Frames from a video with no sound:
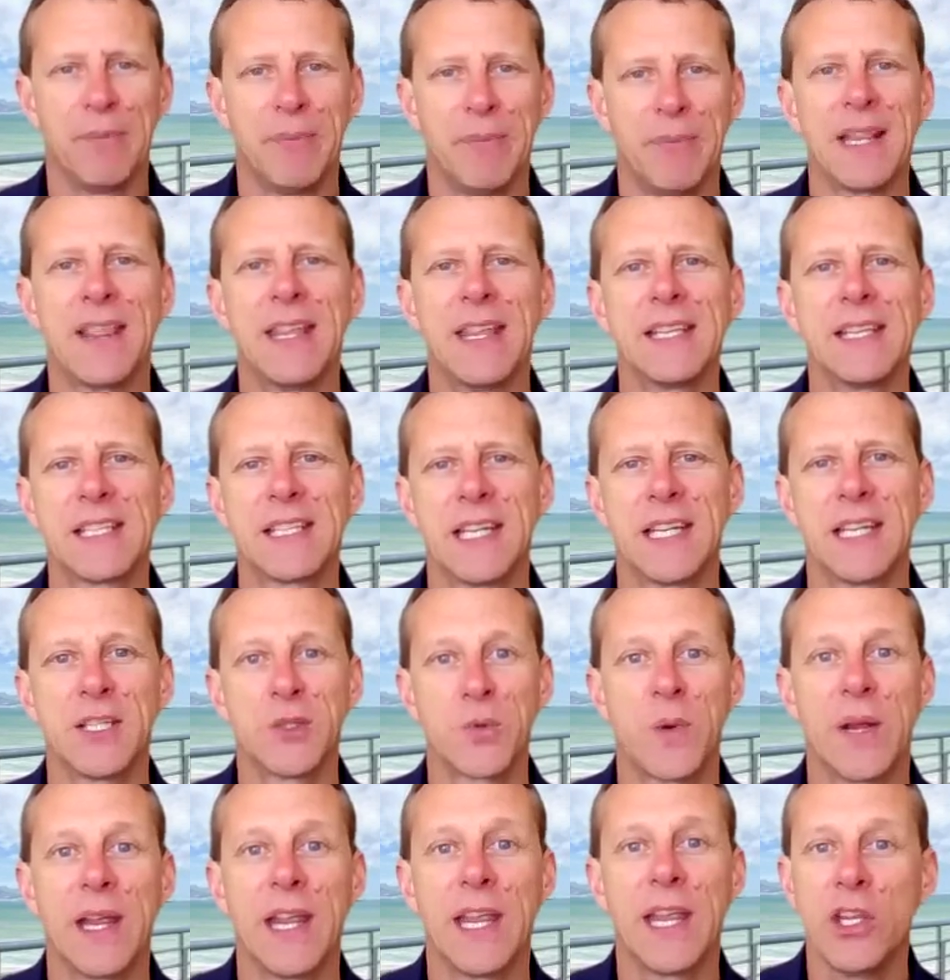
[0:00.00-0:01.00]
but this
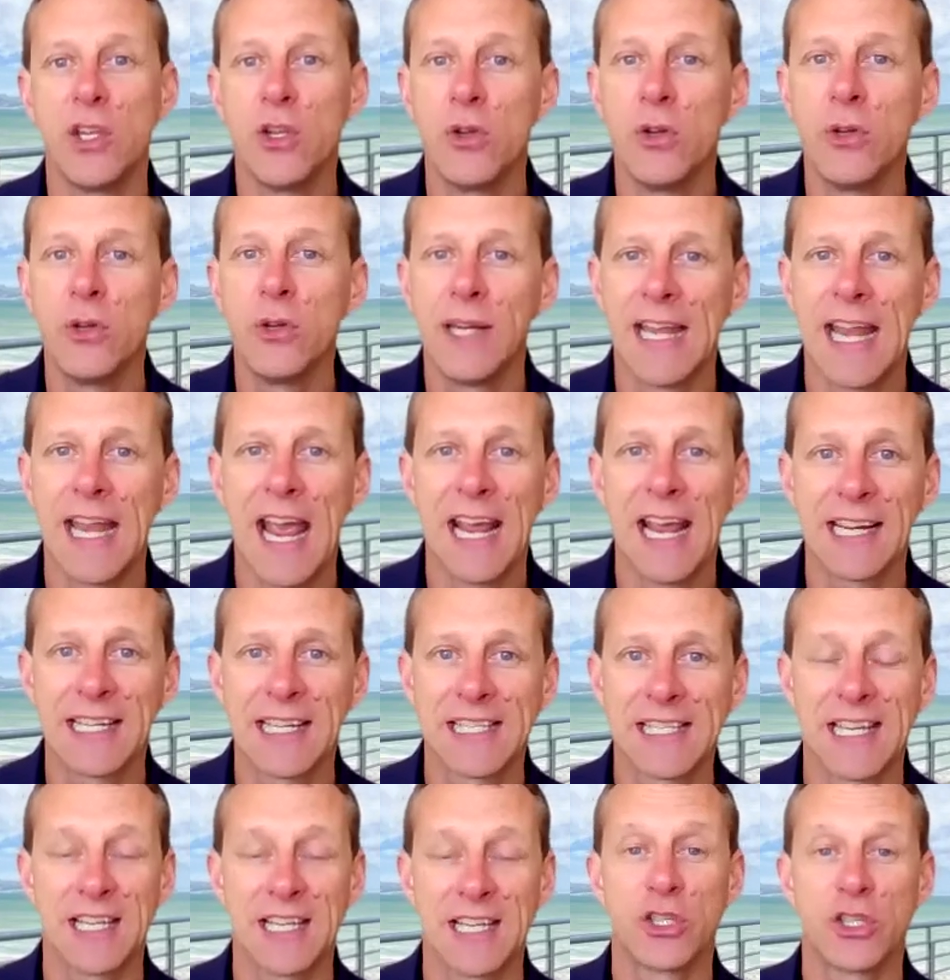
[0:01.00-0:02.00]
is where you get
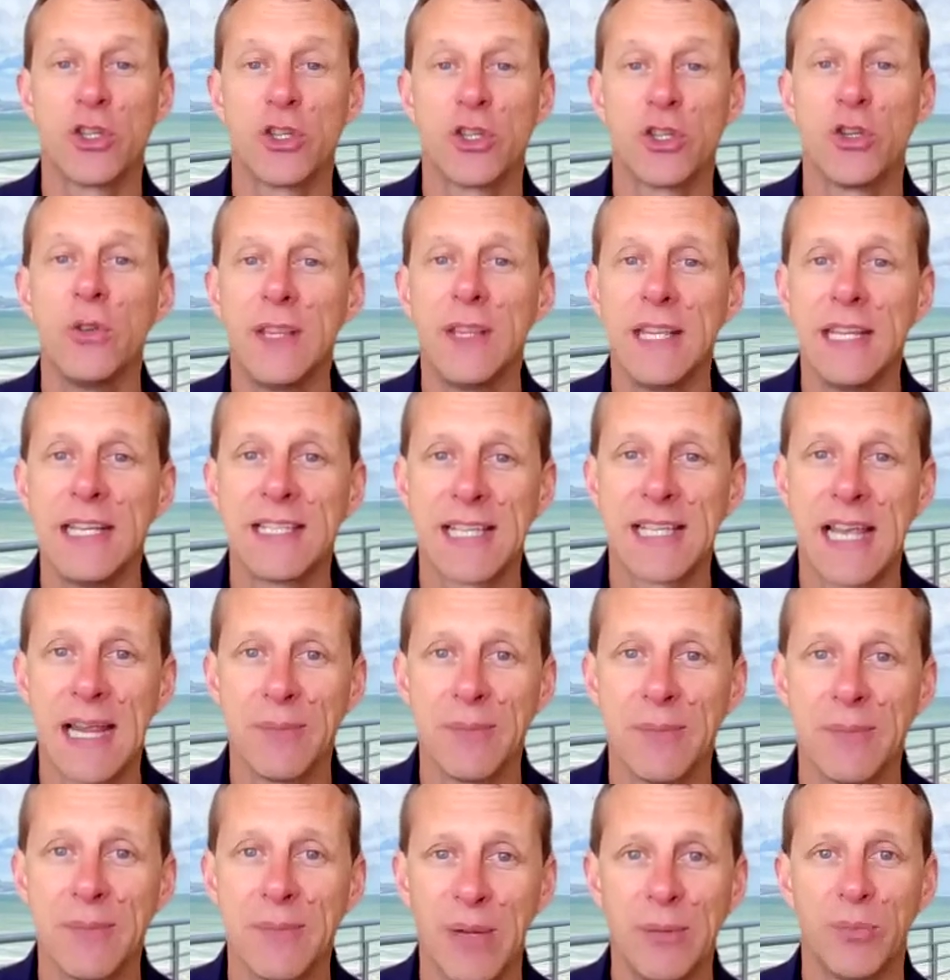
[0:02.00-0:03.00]
access to these
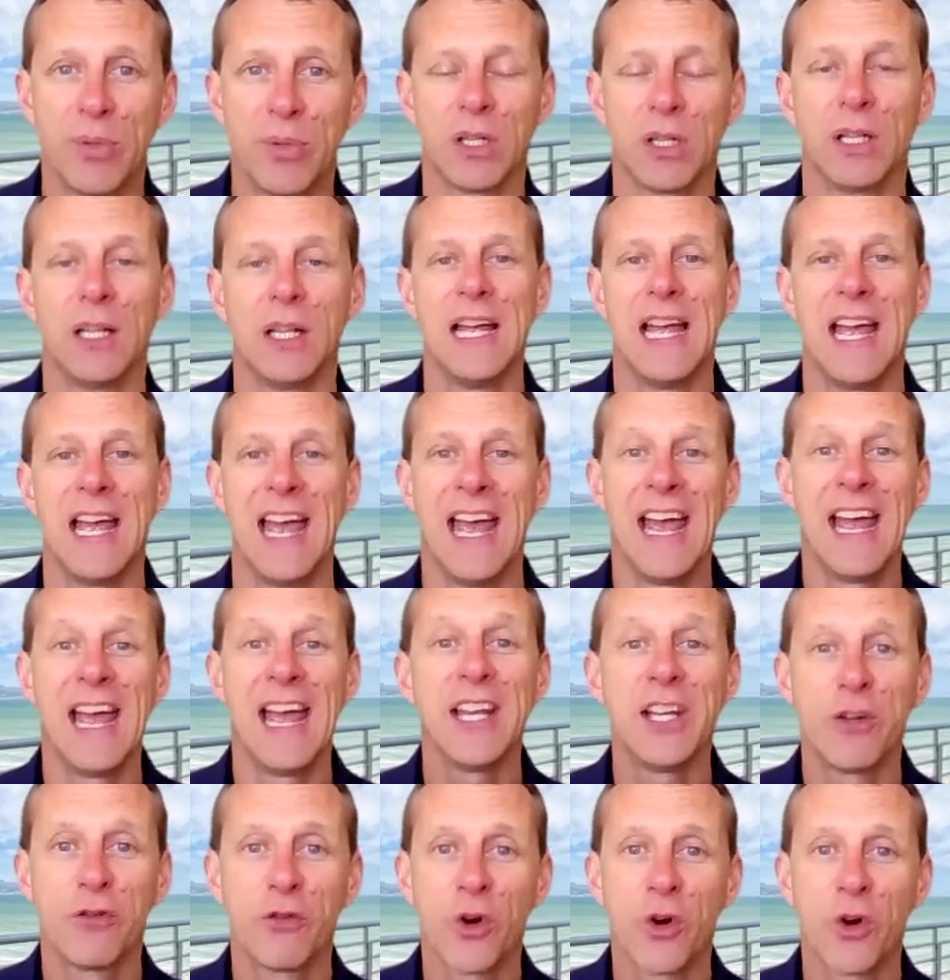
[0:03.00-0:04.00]
same people
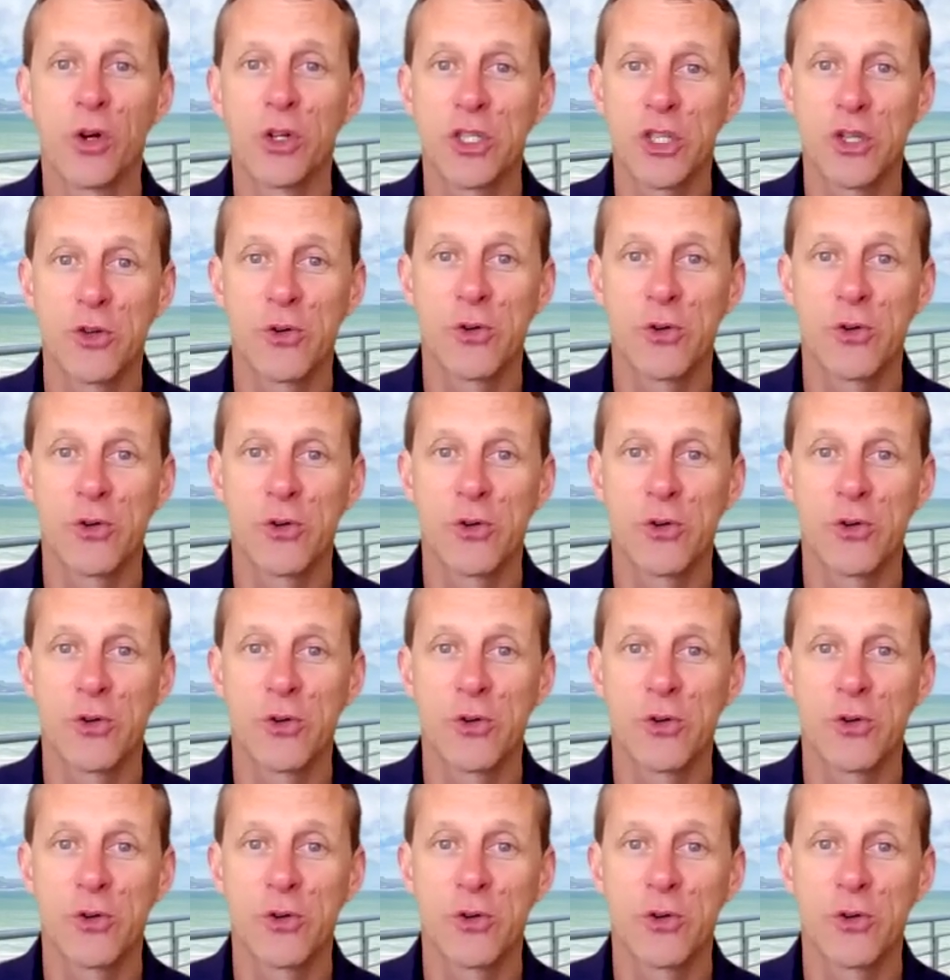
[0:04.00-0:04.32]
and, of course,